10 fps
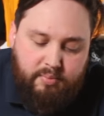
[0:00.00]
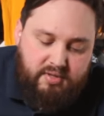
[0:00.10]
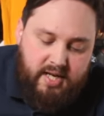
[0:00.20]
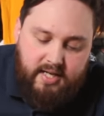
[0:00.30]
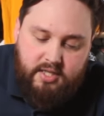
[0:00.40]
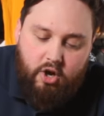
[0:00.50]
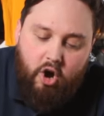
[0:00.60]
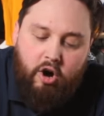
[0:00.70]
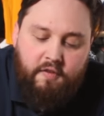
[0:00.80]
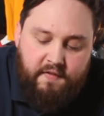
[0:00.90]
protector
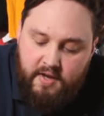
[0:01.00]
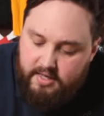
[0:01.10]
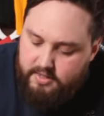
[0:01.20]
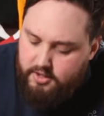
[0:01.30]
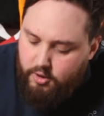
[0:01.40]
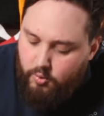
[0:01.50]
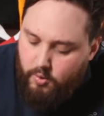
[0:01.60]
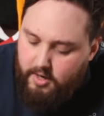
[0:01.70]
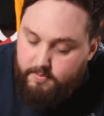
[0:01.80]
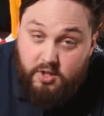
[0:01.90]
off so
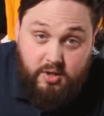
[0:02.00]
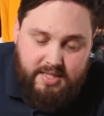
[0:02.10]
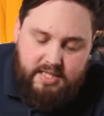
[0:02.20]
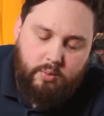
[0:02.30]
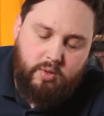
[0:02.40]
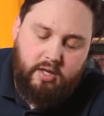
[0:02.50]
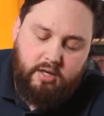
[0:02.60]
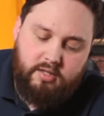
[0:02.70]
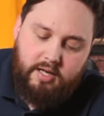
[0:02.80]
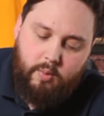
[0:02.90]
you can see what it
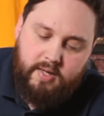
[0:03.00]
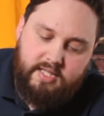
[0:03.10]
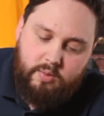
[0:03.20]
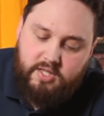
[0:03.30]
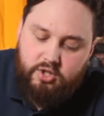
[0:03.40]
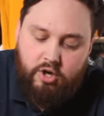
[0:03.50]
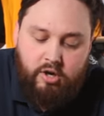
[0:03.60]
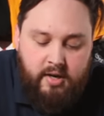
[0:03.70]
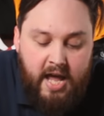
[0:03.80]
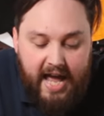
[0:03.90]
looks like when it's switched
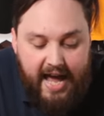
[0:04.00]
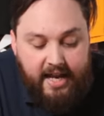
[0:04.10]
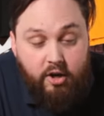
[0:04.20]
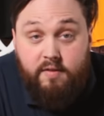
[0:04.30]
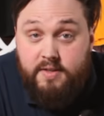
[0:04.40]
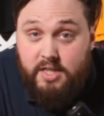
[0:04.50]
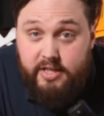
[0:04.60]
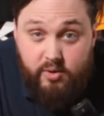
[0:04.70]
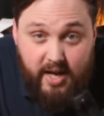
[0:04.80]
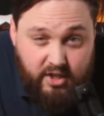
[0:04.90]
on. And obviously
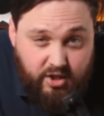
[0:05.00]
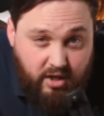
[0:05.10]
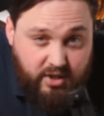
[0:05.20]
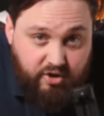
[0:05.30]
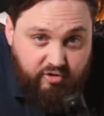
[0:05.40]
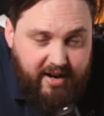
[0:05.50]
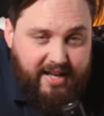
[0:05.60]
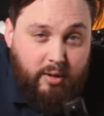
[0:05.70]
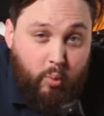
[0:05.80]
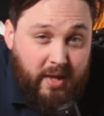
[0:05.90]
you get a charging
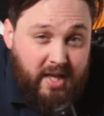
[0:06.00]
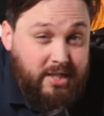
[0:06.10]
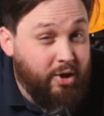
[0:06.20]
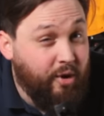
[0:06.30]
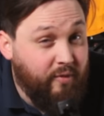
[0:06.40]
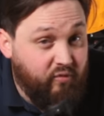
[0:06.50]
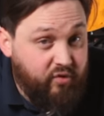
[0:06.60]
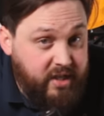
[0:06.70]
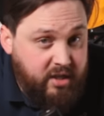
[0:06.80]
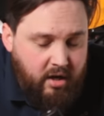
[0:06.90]
cradle with it so you can
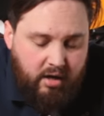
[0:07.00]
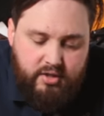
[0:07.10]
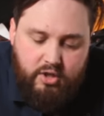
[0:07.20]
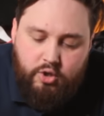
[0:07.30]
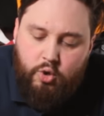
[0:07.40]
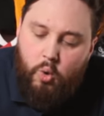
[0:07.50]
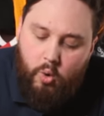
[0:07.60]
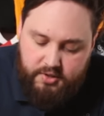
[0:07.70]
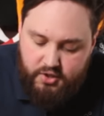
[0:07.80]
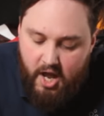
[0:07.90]
recharge the
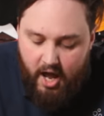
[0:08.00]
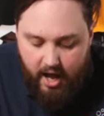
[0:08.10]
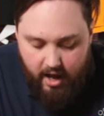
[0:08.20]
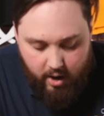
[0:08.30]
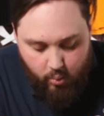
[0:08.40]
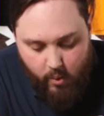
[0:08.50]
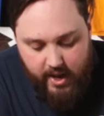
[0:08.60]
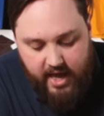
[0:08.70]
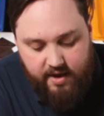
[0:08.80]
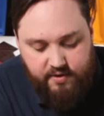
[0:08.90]
torch
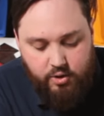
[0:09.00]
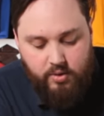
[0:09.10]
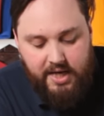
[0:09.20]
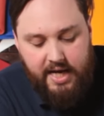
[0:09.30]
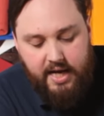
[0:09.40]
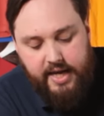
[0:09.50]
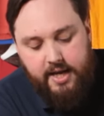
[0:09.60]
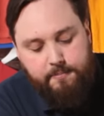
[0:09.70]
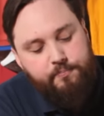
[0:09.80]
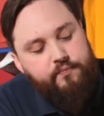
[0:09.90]
wherever you like.